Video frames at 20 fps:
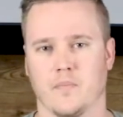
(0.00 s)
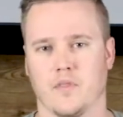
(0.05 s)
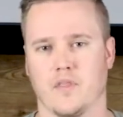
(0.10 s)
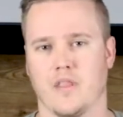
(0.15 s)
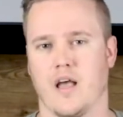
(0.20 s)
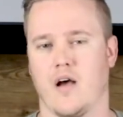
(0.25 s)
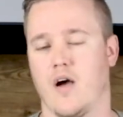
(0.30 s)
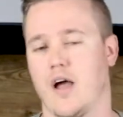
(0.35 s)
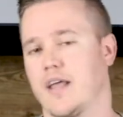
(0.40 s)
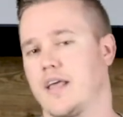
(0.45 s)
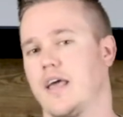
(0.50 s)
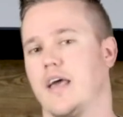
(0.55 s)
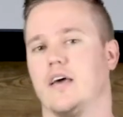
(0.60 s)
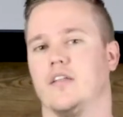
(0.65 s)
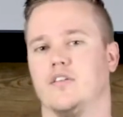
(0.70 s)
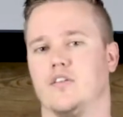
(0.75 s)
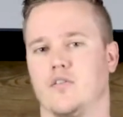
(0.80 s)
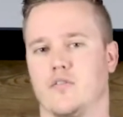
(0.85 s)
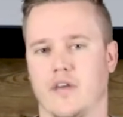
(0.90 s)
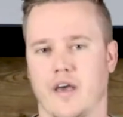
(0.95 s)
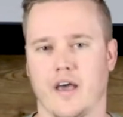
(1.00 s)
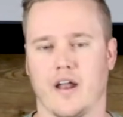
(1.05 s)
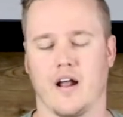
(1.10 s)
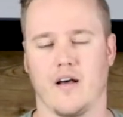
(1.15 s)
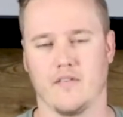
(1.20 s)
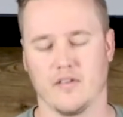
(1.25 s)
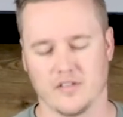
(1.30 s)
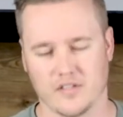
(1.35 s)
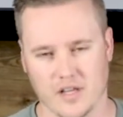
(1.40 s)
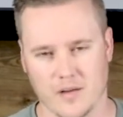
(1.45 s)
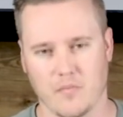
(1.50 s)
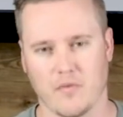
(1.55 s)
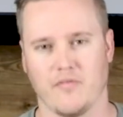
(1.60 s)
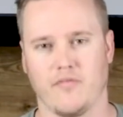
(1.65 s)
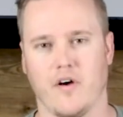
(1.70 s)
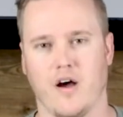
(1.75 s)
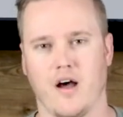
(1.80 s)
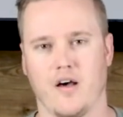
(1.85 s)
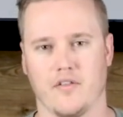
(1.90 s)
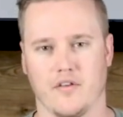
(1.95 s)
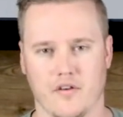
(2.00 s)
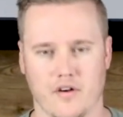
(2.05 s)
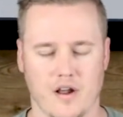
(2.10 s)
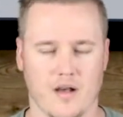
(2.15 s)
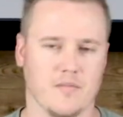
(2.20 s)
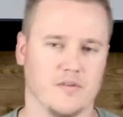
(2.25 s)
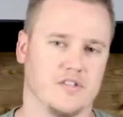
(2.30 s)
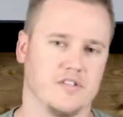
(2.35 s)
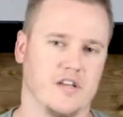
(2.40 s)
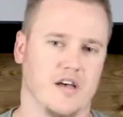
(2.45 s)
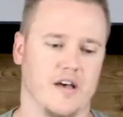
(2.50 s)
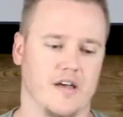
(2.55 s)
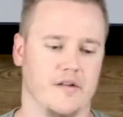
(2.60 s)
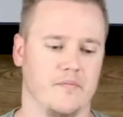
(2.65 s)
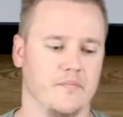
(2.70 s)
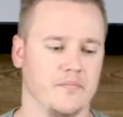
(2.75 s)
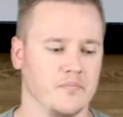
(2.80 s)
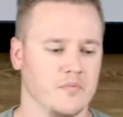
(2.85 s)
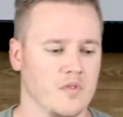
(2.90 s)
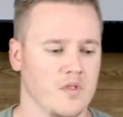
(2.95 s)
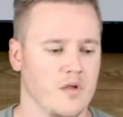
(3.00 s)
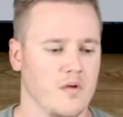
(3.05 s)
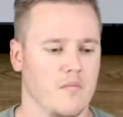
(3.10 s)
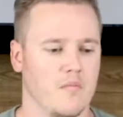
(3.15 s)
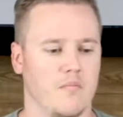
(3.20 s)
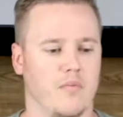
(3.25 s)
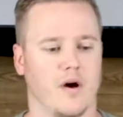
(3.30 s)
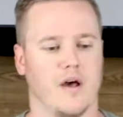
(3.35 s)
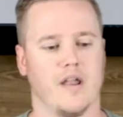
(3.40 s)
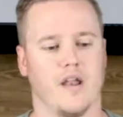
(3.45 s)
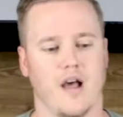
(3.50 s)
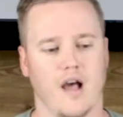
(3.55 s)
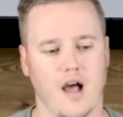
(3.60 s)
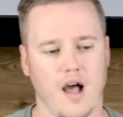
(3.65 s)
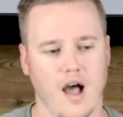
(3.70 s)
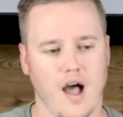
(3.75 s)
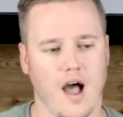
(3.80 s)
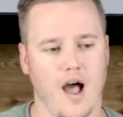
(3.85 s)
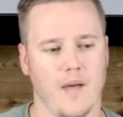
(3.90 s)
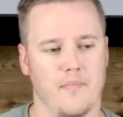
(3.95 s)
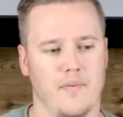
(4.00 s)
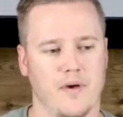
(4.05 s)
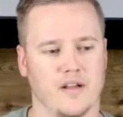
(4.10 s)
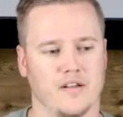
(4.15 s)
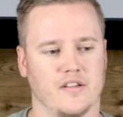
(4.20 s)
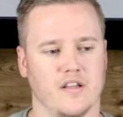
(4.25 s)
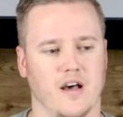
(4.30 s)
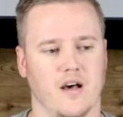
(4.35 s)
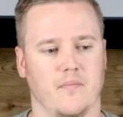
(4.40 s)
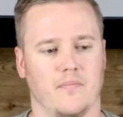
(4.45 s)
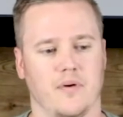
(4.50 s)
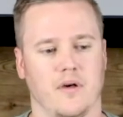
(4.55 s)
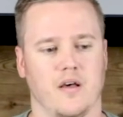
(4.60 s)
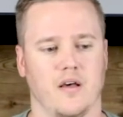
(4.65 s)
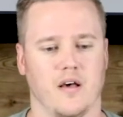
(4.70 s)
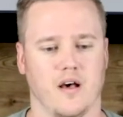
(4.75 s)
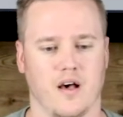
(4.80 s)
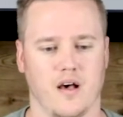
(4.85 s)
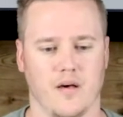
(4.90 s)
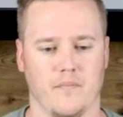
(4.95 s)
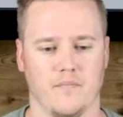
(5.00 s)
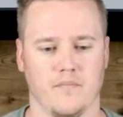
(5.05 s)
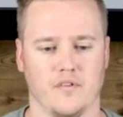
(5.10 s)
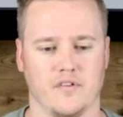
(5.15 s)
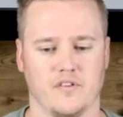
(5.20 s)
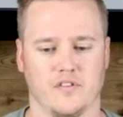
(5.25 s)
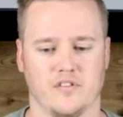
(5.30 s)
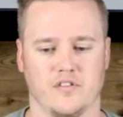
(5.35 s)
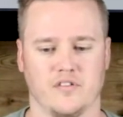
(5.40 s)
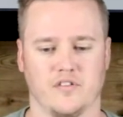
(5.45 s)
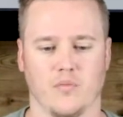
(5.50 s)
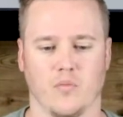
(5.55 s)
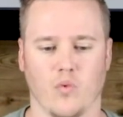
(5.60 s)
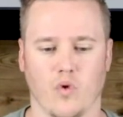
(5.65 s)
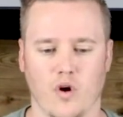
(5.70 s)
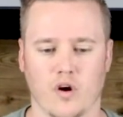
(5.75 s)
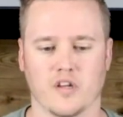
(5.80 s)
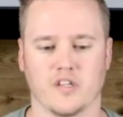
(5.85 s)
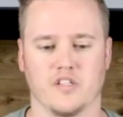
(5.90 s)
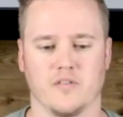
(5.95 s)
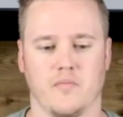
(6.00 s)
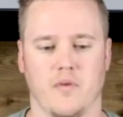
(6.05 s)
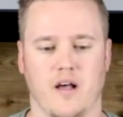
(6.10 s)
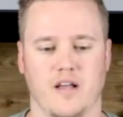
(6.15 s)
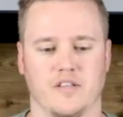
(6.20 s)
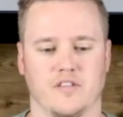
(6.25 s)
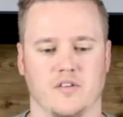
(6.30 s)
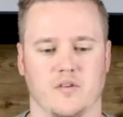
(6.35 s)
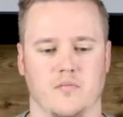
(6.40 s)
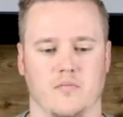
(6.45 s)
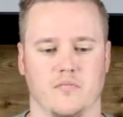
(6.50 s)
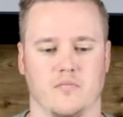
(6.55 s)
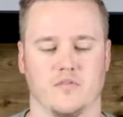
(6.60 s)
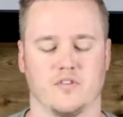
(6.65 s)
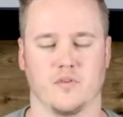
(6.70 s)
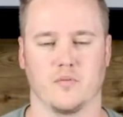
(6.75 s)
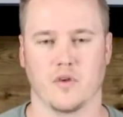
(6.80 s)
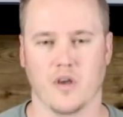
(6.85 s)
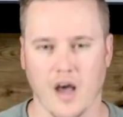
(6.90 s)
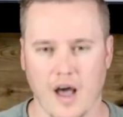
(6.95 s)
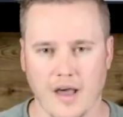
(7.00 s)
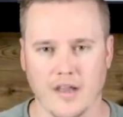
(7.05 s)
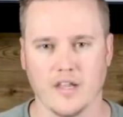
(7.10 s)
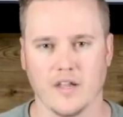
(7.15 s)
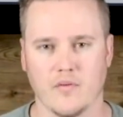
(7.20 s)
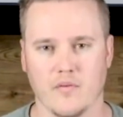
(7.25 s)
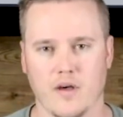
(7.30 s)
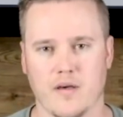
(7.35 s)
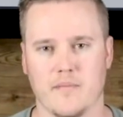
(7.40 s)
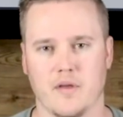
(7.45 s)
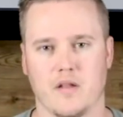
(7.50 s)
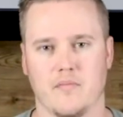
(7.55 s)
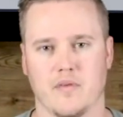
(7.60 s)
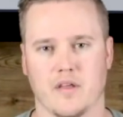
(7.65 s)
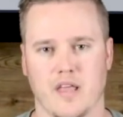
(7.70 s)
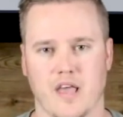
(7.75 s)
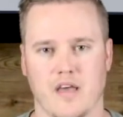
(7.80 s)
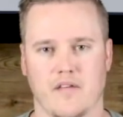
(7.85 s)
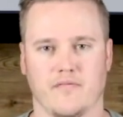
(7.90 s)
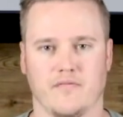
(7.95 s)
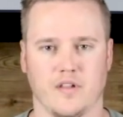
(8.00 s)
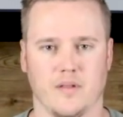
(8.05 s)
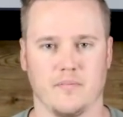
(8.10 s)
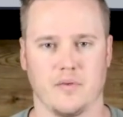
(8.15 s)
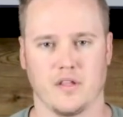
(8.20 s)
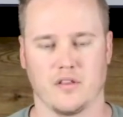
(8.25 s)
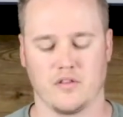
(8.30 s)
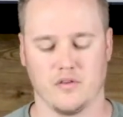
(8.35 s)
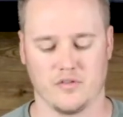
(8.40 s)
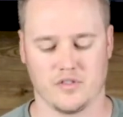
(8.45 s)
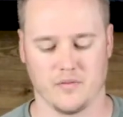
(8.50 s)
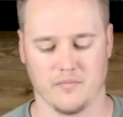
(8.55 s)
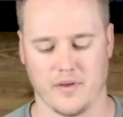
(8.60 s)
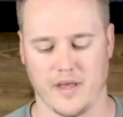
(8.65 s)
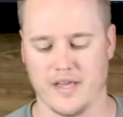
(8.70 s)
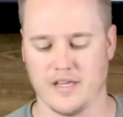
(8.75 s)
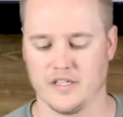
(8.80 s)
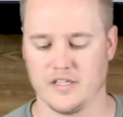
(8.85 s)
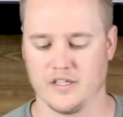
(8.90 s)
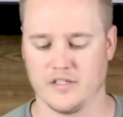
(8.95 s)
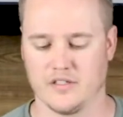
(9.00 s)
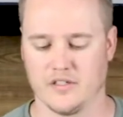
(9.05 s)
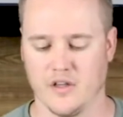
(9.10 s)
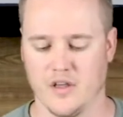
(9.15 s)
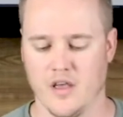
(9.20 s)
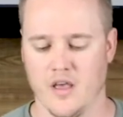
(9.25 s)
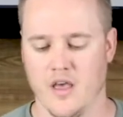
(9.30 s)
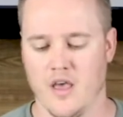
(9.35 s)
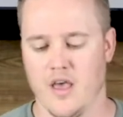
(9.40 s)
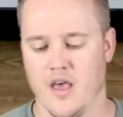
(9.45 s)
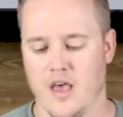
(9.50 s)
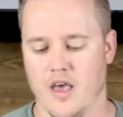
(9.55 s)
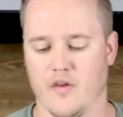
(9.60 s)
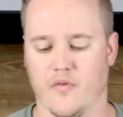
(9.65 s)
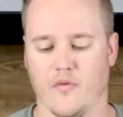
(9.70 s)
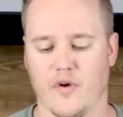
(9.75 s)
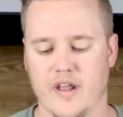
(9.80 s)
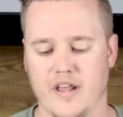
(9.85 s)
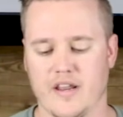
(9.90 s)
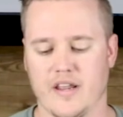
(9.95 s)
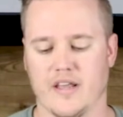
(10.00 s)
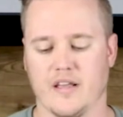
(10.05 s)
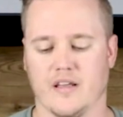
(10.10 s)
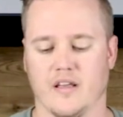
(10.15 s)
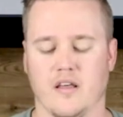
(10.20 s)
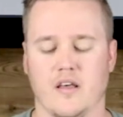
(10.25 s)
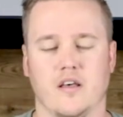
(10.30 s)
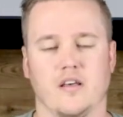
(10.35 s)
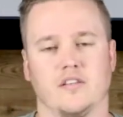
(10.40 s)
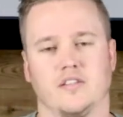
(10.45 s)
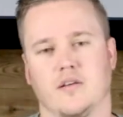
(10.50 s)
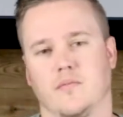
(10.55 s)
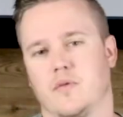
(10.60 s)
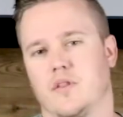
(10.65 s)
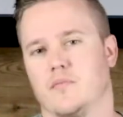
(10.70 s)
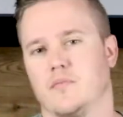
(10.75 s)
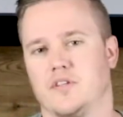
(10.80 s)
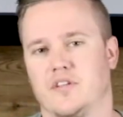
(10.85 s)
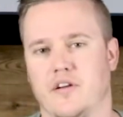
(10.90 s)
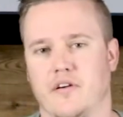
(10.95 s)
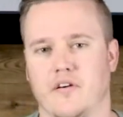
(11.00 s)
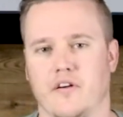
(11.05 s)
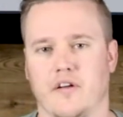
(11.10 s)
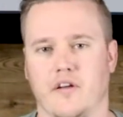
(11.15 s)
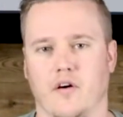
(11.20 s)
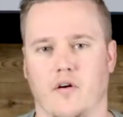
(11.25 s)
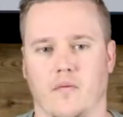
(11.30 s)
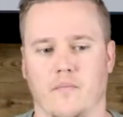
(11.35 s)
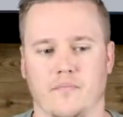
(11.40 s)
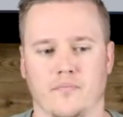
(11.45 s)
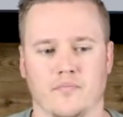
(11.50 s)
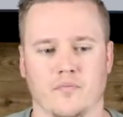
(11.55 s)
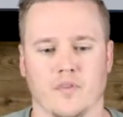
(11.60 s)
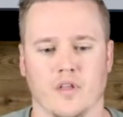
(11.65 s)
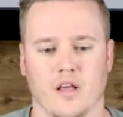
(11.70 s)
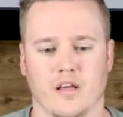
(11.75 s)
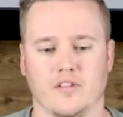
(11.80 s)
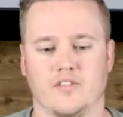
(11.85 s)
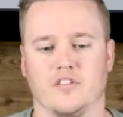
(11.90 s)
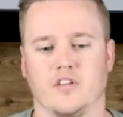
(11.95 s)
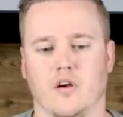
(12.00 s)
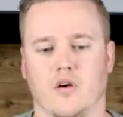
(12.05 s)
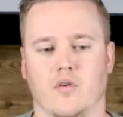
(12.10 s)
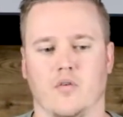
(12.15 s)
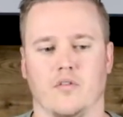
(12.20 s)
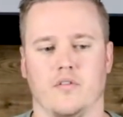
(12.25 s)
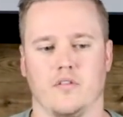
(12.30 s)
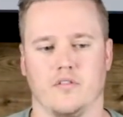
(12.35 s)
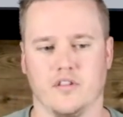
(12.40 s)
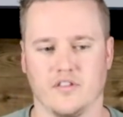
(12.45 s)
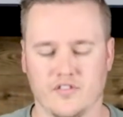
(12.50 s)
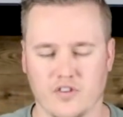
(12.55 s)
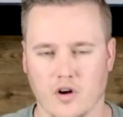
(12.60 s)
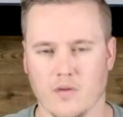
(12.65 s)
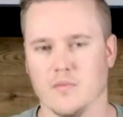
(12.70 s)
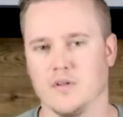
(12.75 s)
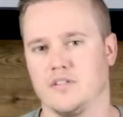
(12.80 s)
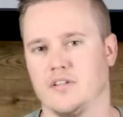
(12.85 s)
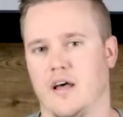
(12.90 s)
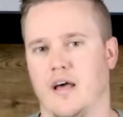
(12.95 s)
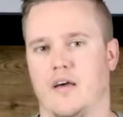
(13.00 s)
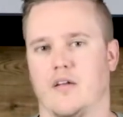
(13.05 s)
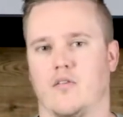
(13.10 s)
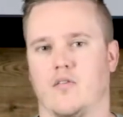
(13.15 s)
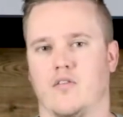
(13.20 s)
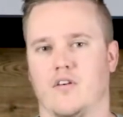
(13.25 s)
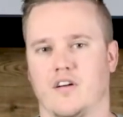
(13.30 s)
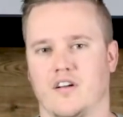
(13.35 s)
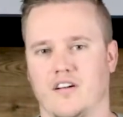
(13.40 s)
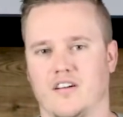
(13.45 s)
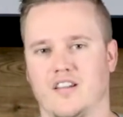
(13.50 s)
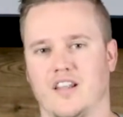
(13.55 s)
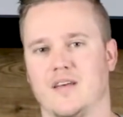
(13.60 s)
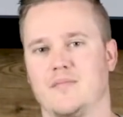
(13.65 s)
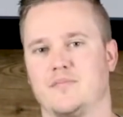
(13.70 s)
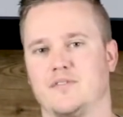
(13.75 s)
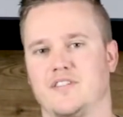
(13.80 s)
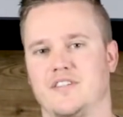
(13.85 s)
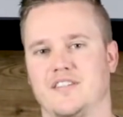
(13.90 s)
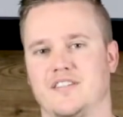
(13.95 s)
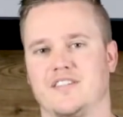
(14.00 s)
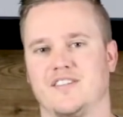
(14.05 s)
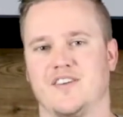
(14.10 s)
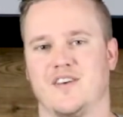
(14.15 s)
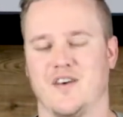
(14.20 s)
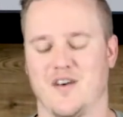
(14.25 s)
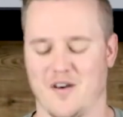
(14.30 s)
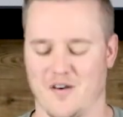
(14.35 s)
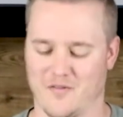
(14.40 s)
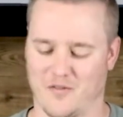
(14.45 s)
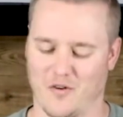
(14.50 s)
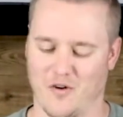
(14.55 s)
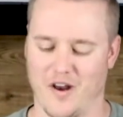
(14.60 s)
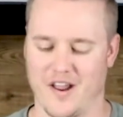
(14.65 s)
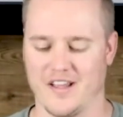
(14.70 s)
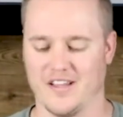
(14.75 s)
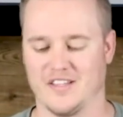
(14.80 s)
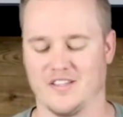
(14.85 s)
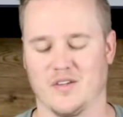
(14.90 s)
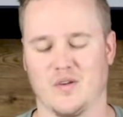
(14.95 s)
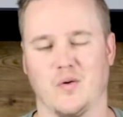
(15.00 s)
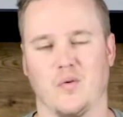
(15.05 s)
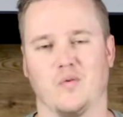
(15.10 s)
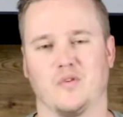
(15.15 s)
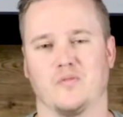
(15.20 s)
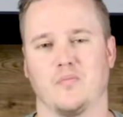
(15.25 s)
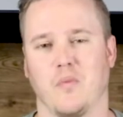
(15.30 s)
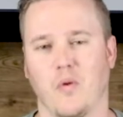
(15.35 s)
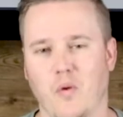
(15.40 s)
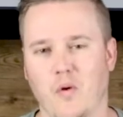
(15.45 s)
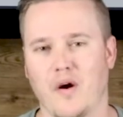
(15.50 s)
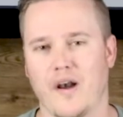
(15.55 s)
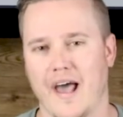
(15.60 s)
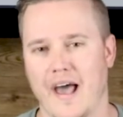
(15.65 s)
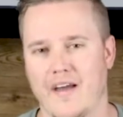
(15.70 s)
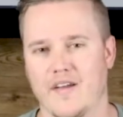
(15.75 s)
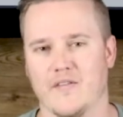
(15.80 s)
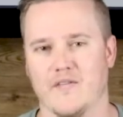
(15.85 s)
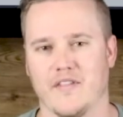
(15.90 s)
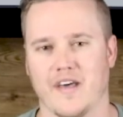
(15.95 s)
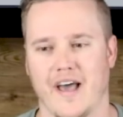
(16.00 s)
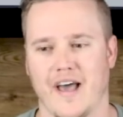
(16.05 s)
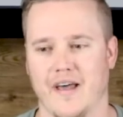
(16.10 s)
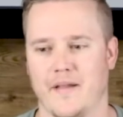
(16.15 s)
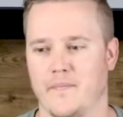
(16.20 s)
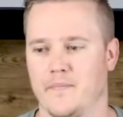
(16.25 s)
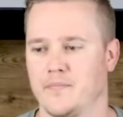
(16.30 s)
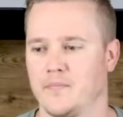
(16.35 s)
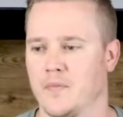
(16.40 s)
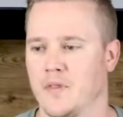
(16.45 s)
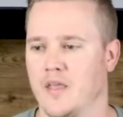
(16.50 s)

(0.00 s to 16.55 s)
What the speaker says: Now, I can't do that. Obviously, I'm a father and I'm a son. But I picked up some works by some godly women and began flipping through some pages and reading some of the material. And so the sermon title, Glimpses of Grace, was born out of that.